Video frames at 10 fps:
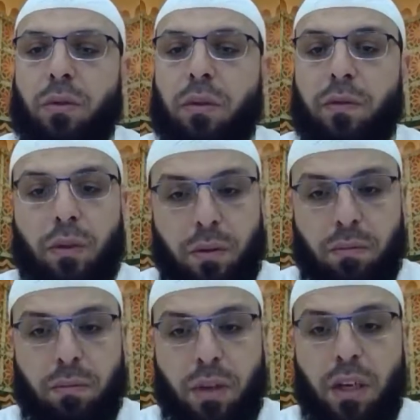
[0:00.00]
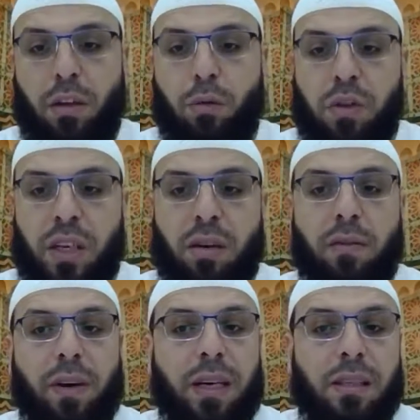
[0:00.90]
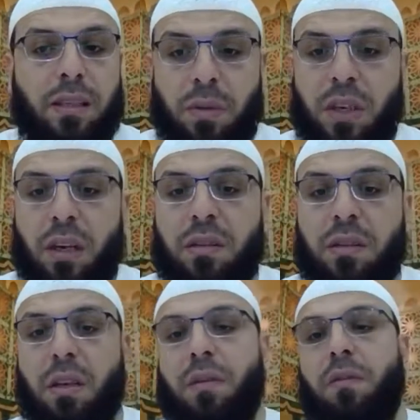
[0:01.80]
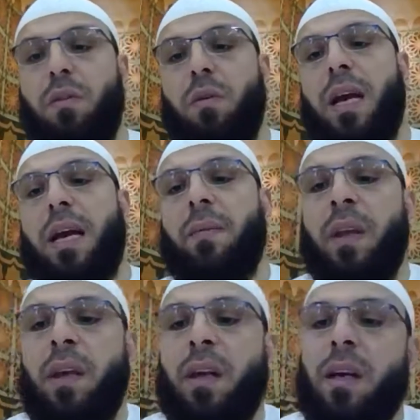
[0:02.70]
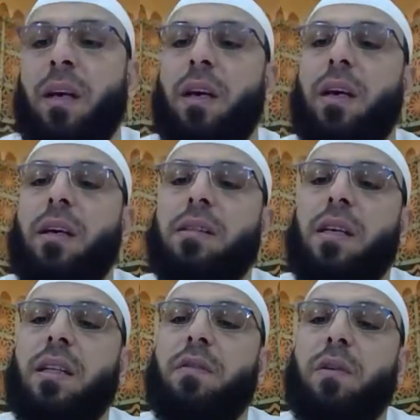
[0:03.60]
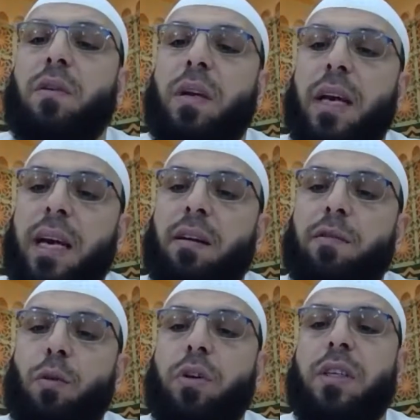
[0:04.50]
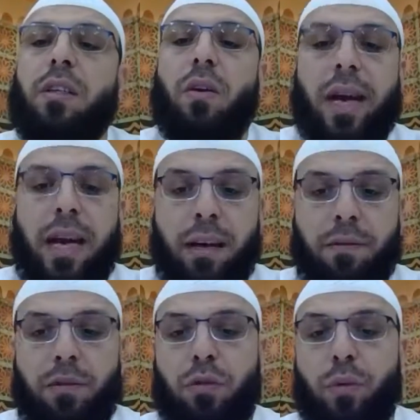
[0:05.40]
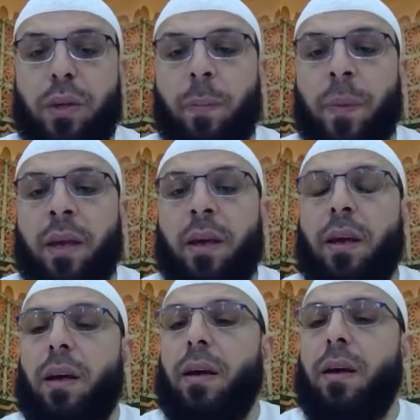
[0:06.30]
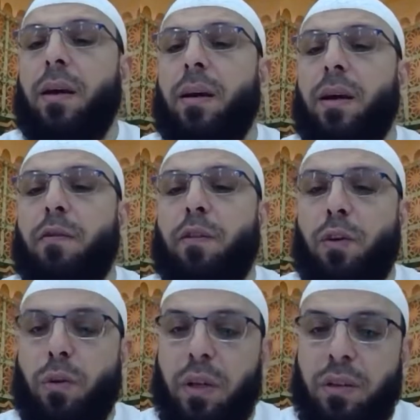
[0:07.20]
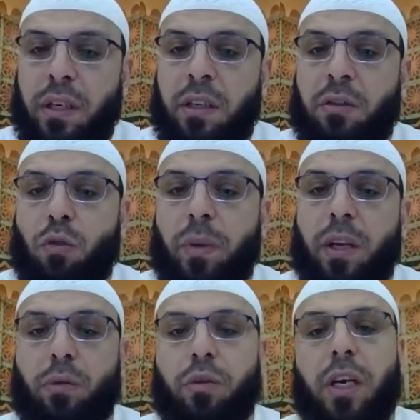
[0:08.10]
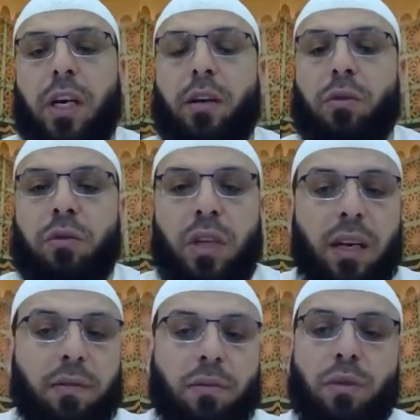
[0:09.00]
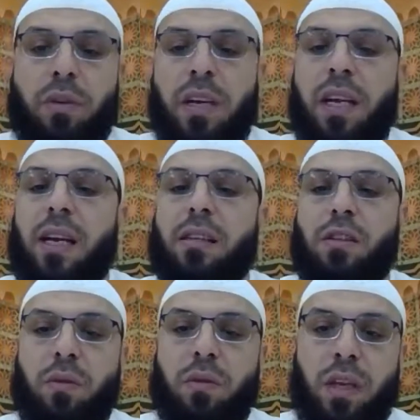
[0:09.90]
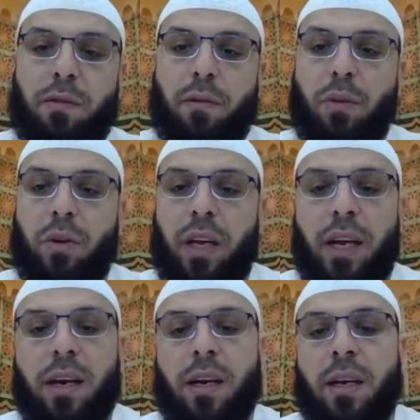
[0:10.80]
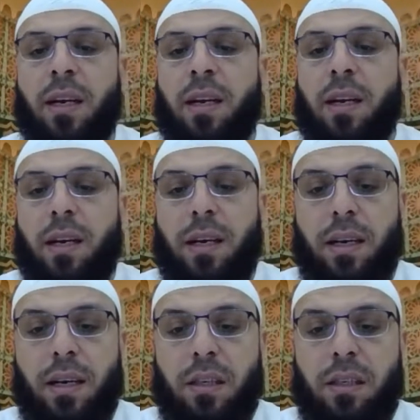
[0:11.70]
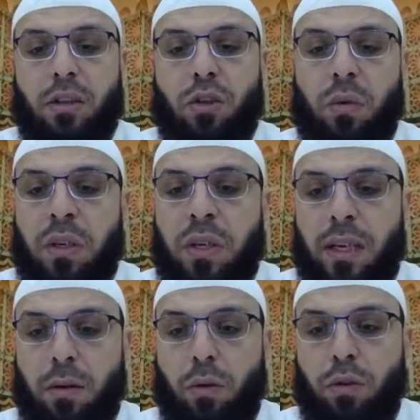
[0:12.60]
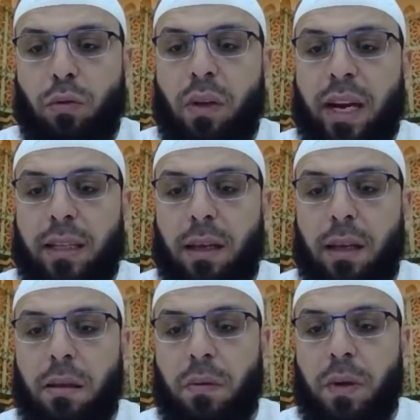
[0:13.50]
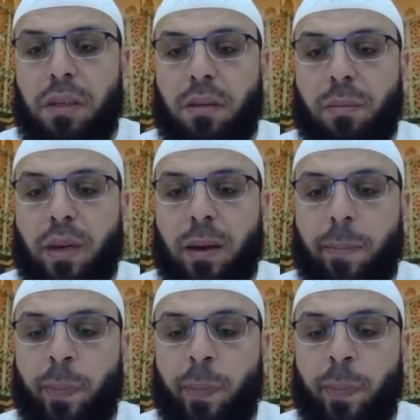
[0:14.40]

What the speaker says: if you're thinking to sacrifice. Some scholars, even if you can, said if you can afford it, you have to do it. If you intend to make udhiyah, you don't take from your nails, you don't take from your hair, as a sunnah according to the hadith narrated by